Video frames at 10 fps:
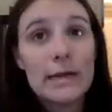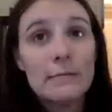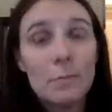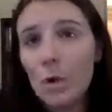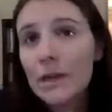
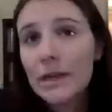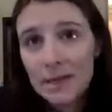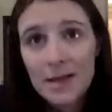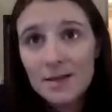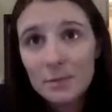Morgan
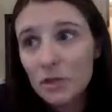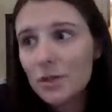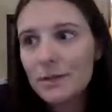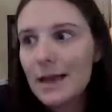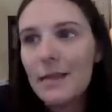does, but she does
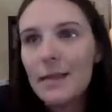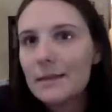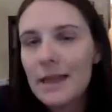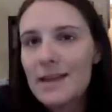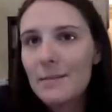not like to lay
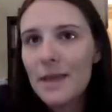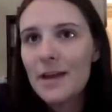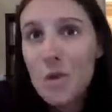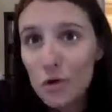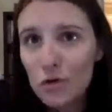in a bed
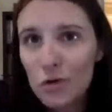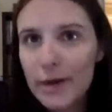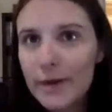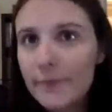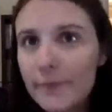in her
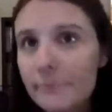crate.